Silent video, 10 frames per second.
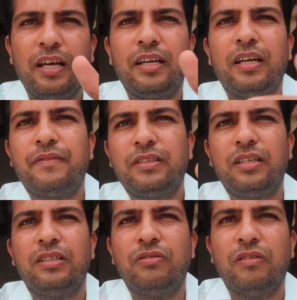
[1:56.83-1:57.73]
and after
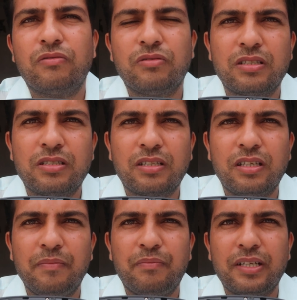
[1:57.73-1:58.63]
that you have to just
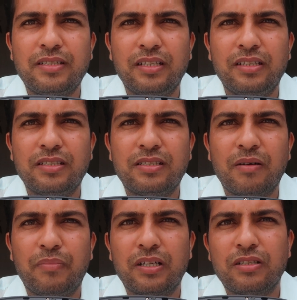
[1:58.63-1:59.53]
keep pressing this
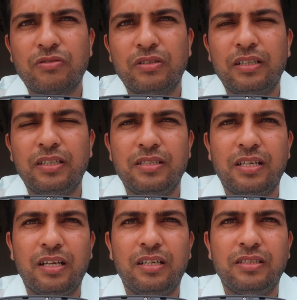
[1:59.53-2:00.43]
sub button so that
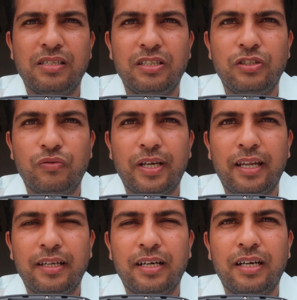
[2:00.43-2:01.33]
easily you
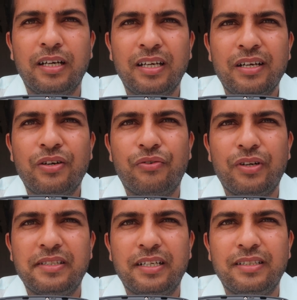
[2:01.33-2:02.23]
can
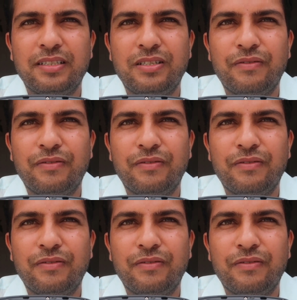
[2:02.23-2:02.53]
reset this